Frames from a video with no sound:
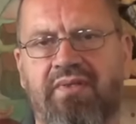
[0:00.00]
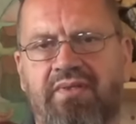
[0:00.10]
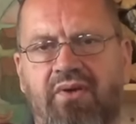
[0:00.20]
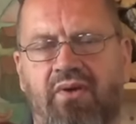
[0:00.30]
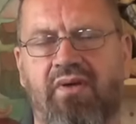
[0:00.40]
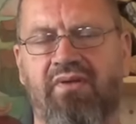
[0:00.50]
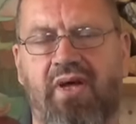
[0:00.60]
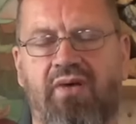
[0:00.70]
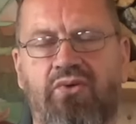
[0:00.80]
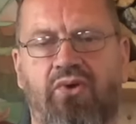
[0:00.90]
So
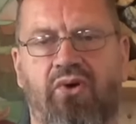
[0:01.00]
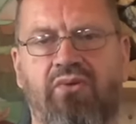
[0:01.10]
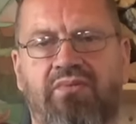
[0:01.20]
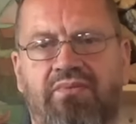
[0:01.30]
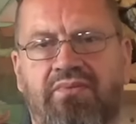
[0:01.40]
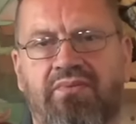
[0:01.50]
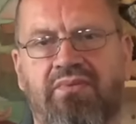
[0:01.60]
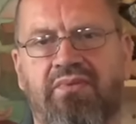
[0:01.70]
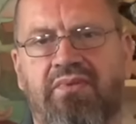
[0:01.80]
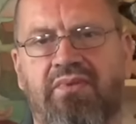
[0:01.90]
now you know
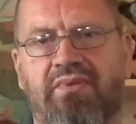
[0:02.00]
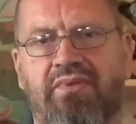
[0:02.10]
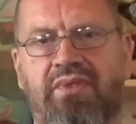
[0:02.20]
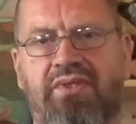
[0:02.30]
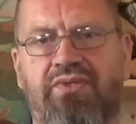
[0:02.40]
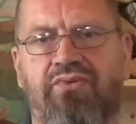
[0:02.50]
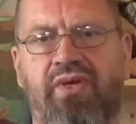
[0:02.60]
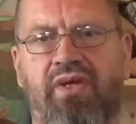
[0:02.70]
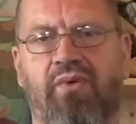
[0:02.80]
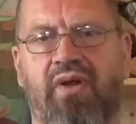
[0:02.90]
this is
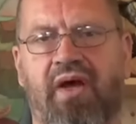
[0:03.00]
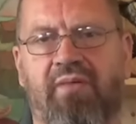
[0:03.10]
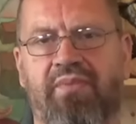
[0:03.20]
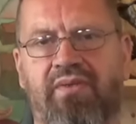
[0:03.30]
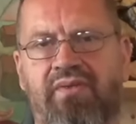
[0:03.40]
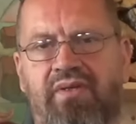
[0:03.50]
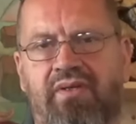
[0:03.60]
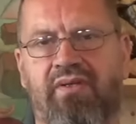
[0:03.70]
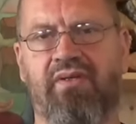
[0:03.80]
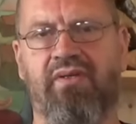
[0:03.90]
really what happened
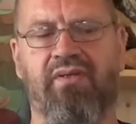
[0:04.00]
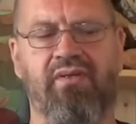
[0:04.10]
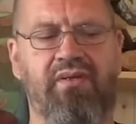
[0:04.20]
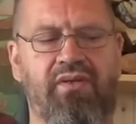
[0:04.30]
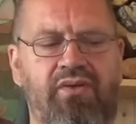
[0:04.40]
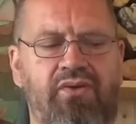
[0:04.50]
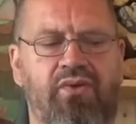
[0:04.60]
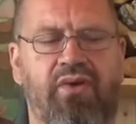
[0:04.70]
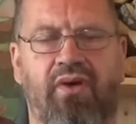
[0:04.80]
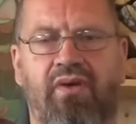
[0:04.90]
in the in the
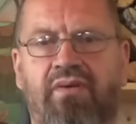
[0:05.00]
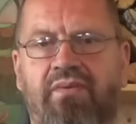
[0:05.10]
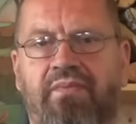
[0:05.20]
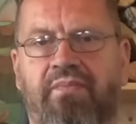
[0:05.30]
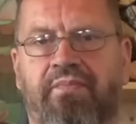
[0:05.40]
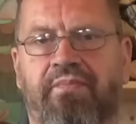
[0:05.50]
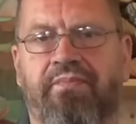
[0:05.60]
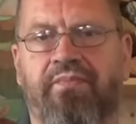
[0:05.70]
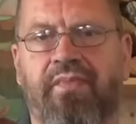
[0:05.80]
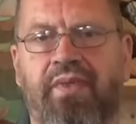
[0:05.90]
UK.
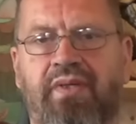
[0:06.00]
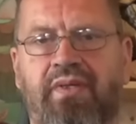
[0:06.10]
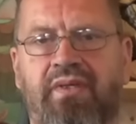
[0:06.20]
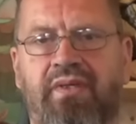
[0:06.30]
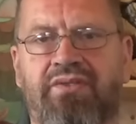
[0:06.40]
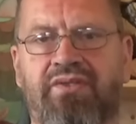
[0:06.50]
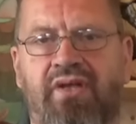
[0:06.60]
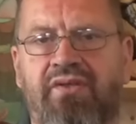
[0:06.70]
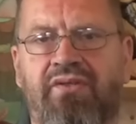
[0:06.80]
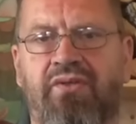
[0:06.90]
It's
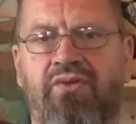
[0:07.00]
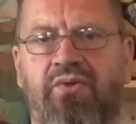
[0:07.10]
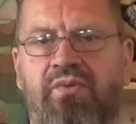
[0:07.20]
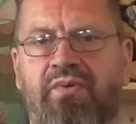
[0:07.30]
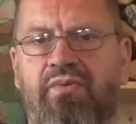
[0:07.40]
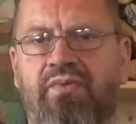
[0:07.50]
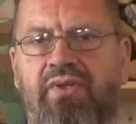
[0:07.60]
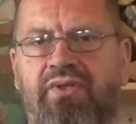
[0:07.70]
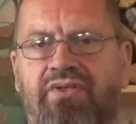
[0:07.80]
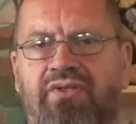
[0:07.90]
nothing to do
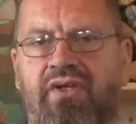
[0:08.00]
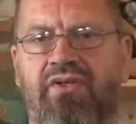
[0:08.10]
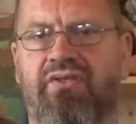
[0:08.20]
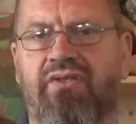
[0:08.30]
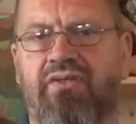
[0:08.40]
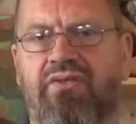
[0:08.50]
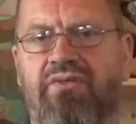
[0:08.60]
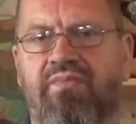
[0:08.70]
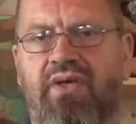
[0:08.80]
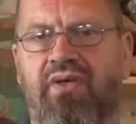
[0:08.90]
with the
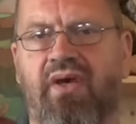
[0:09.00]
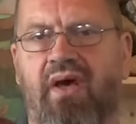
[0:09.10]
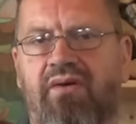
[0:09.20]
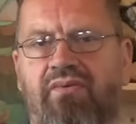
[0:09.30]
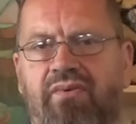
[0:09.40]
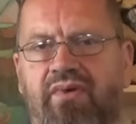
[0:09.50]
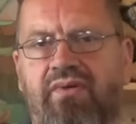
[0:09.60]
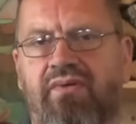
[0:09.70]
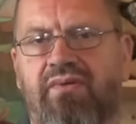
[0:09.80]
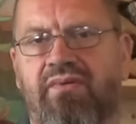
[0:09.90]
citizens being
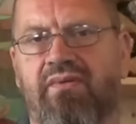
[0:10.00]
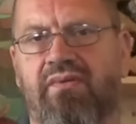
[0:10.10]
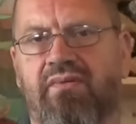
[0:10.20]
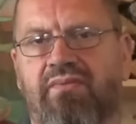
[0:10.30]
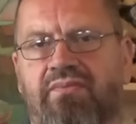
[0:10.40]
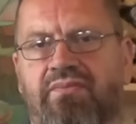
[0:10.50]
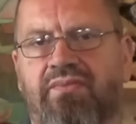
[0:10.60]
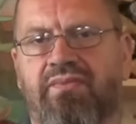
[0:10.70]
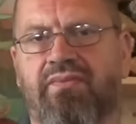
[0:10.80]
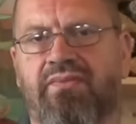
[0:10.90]
angry, no,
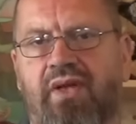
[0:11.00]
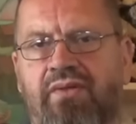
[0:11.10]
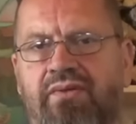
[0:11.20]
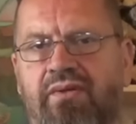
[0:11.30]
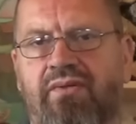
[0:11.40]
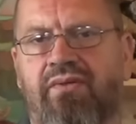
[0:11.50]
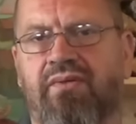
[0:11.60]
nothing.